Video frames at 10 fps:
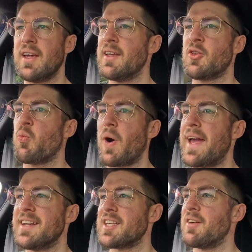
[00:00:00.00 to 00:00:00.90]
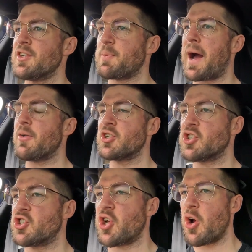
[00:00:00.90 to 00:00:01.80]
The way it delivers power is
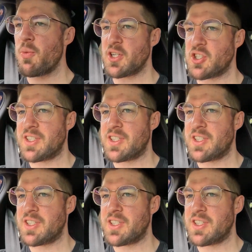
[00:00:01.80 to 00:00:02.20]
so much